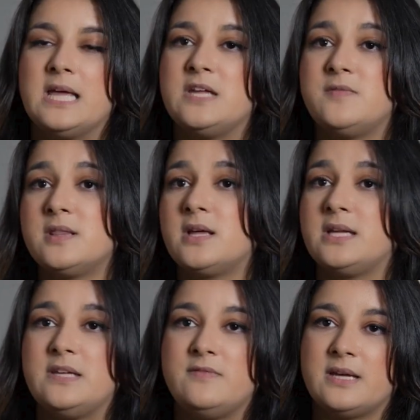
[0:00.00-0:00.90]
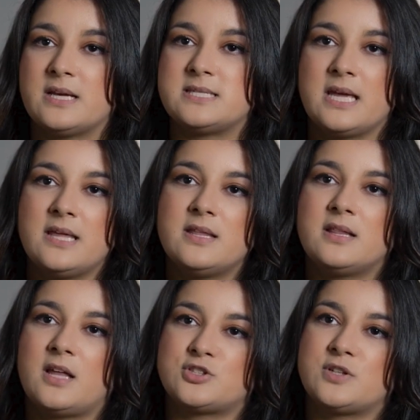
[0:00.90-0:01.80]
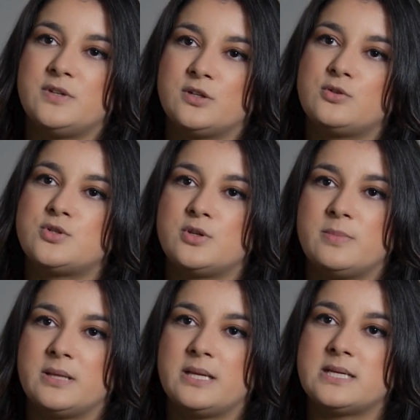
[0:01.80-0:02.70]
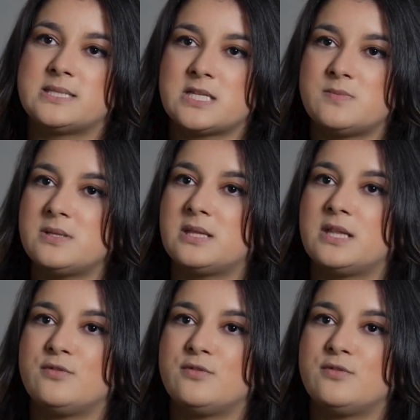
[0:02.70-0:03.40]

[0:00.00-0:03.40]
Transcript: Even the EVSA, the Electric Vehicle Suitability Assessment that they